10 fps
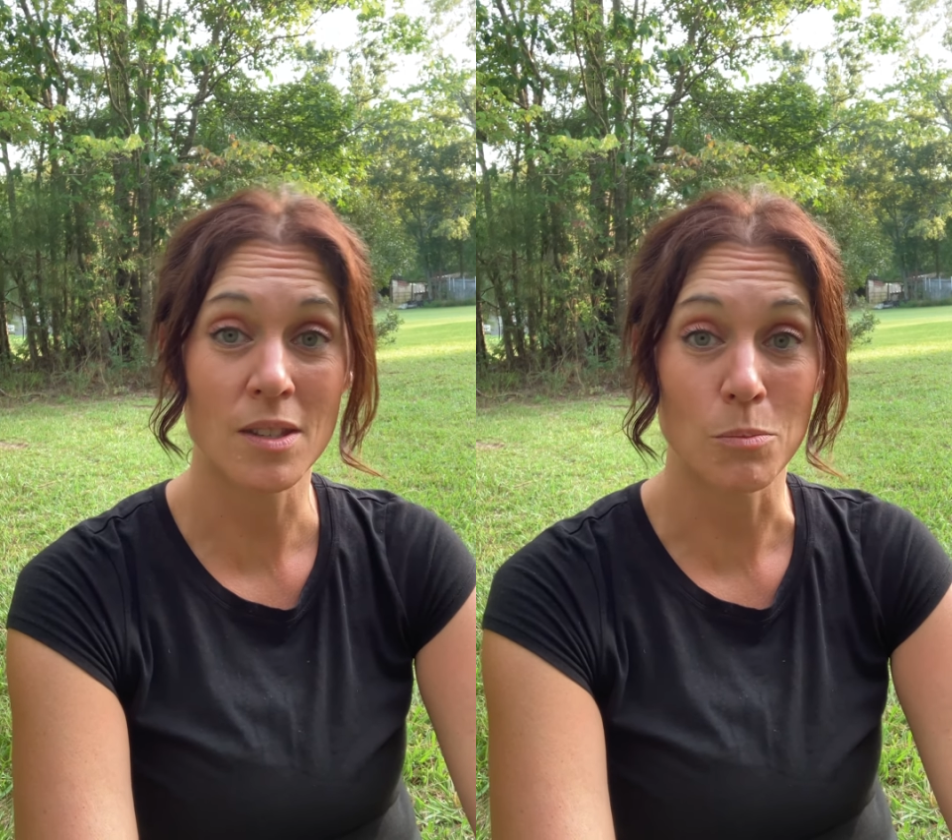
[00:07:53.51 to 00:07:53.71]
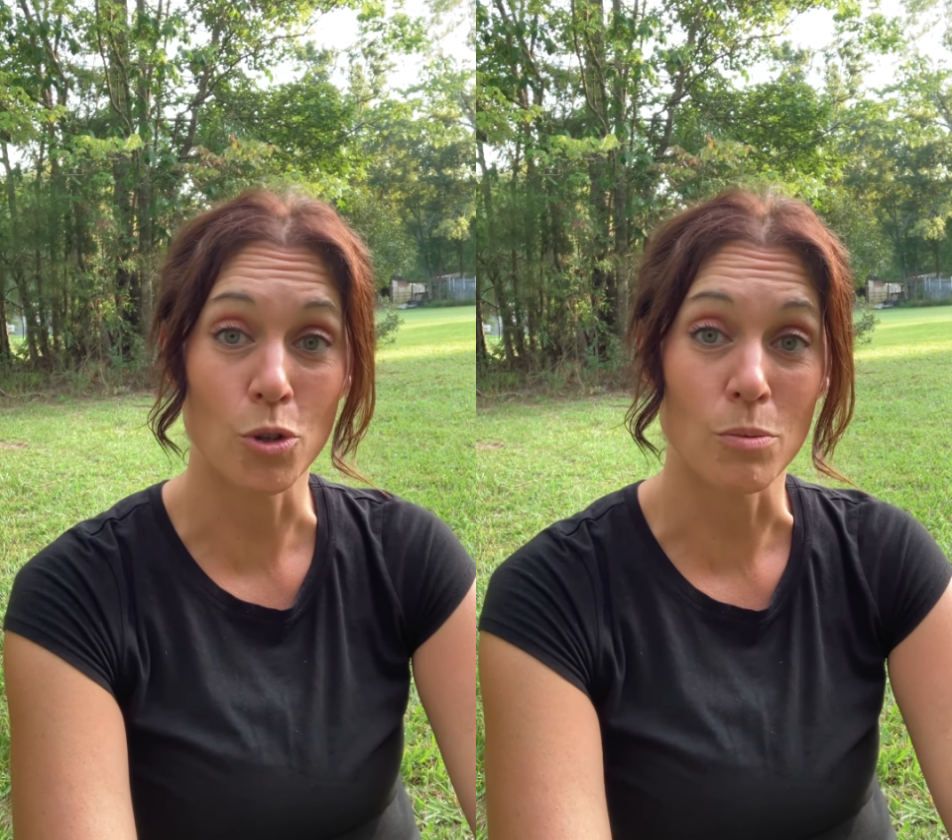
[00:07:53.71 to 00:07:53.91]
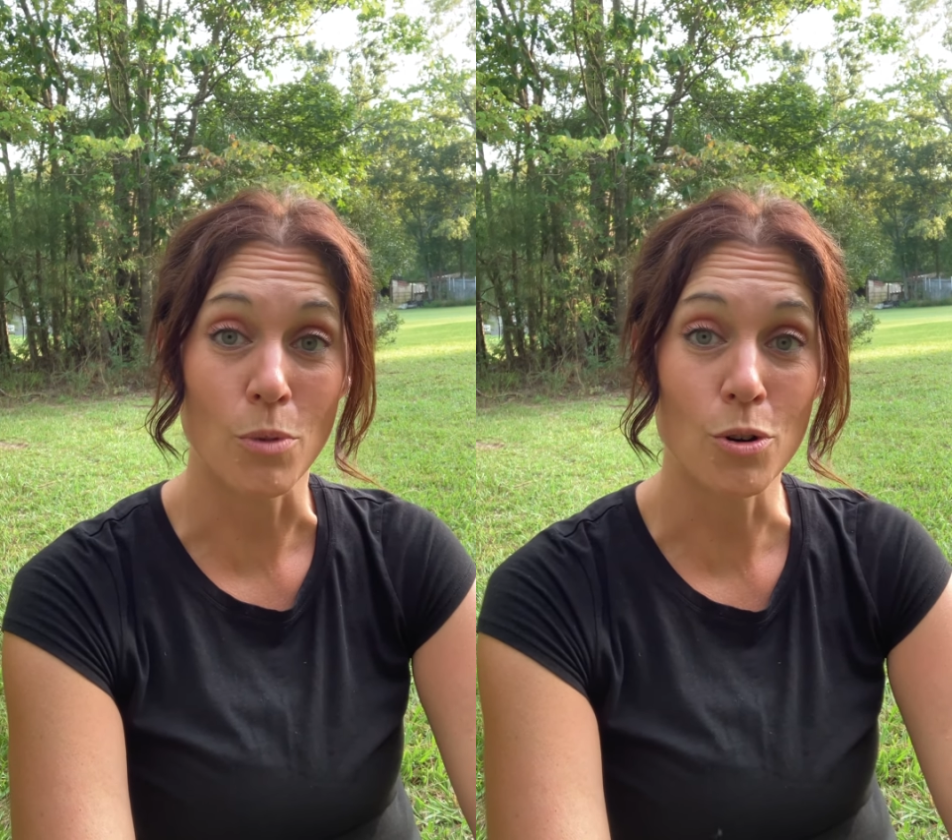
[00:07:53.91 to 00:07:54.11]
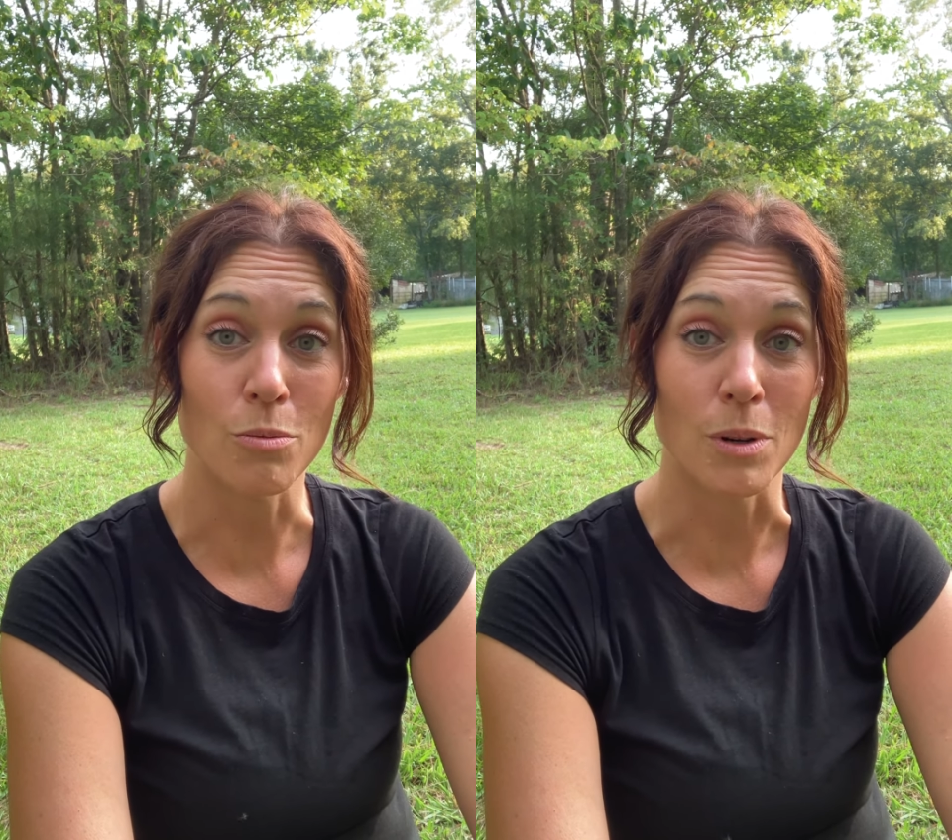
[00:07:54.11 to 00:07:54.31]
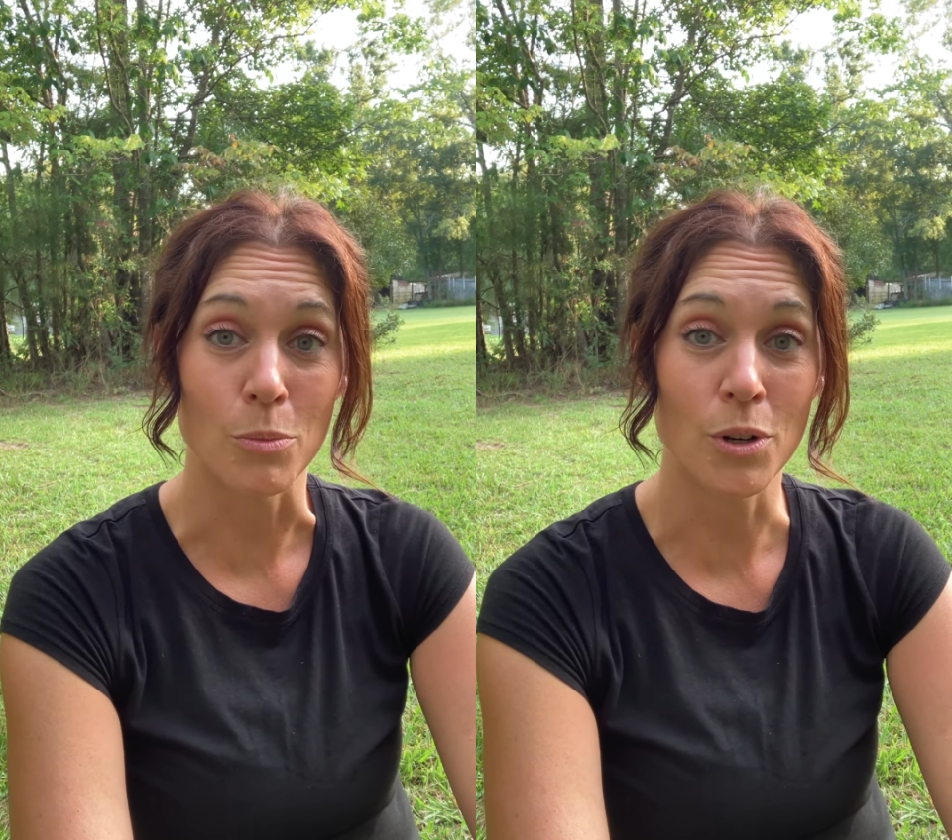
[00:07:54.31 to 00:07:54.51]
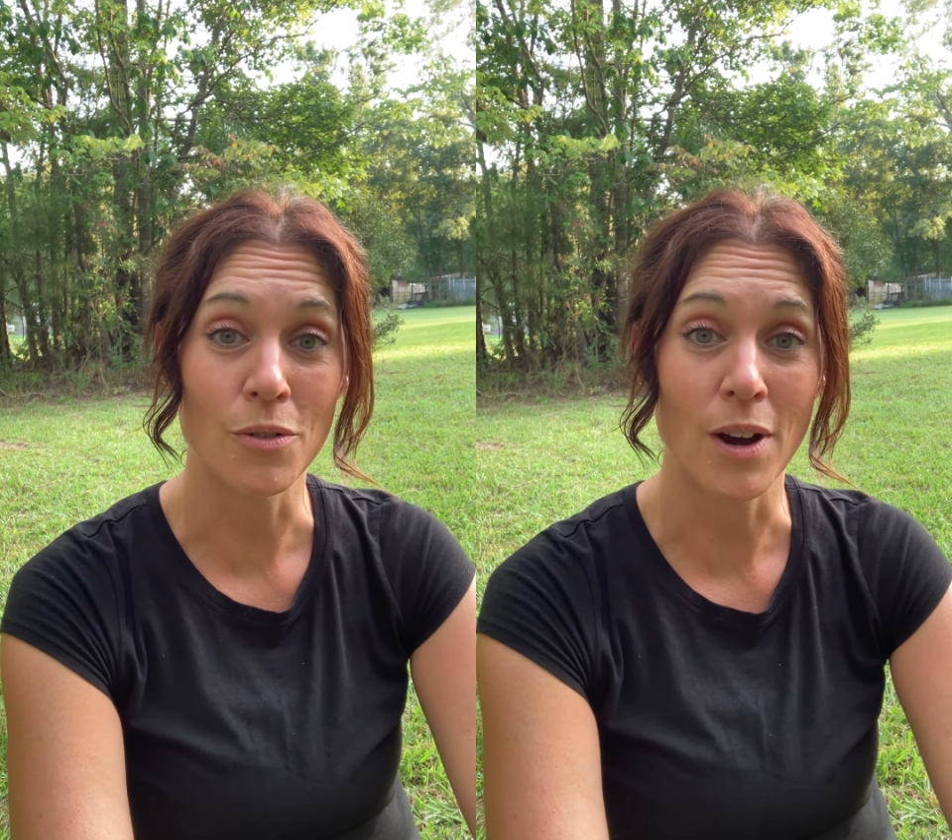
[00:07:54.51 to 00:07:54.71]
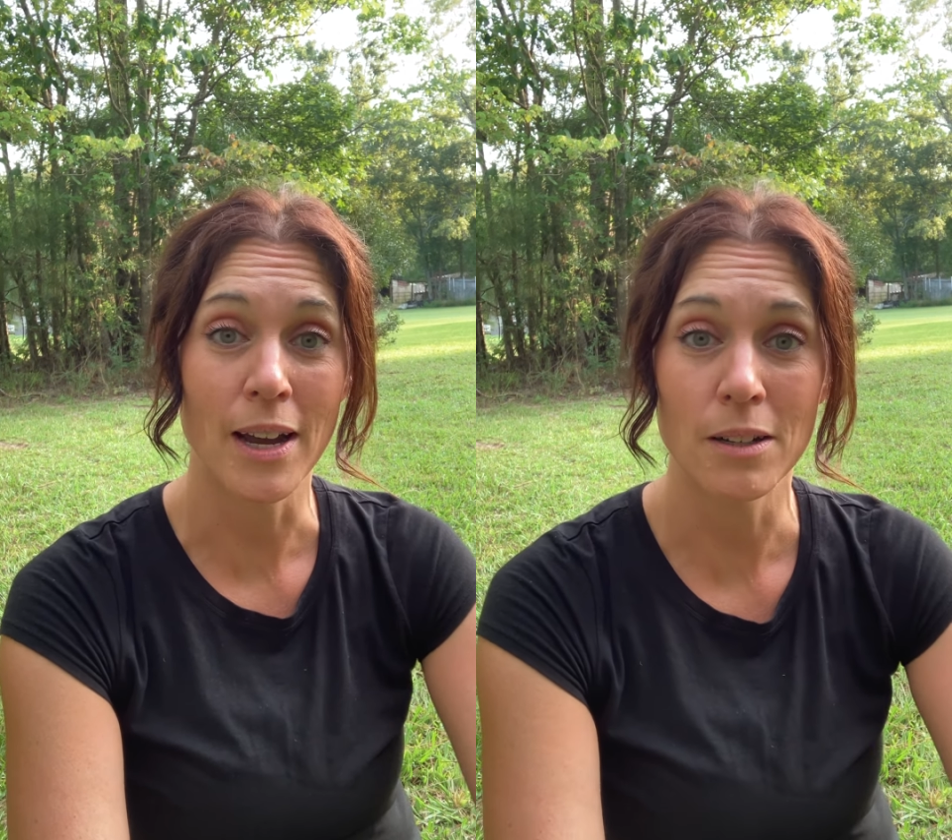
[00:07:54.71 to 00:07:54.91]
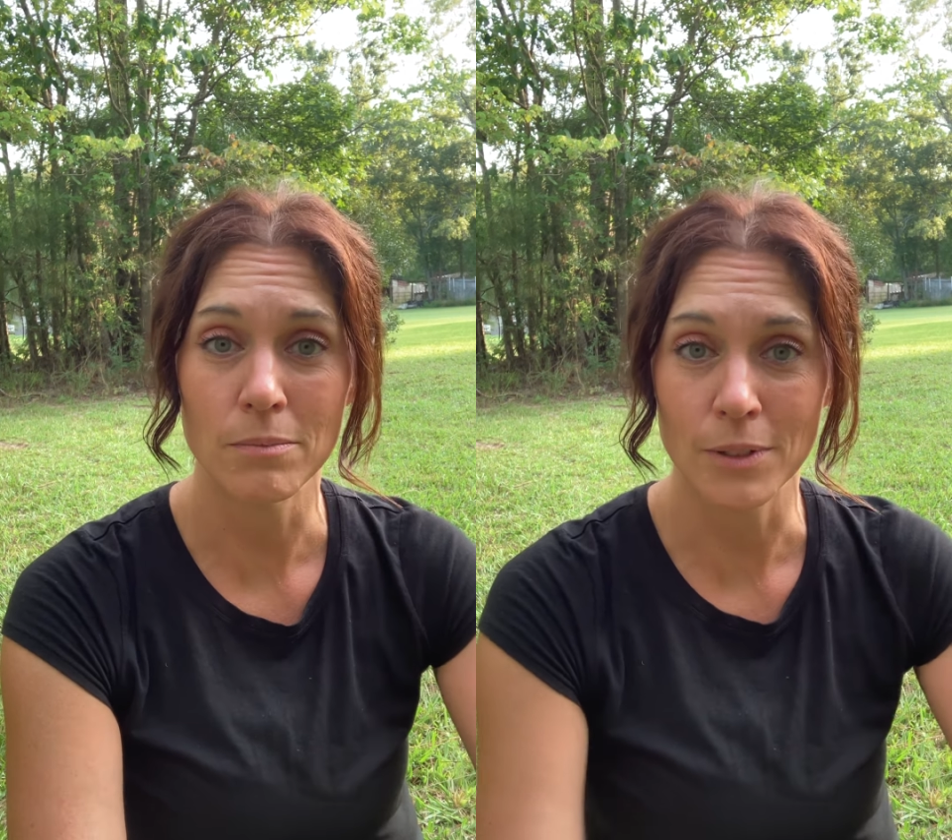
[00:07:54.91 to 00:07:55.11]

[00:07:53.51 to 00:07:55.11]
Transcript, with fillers: some good motor memory, right?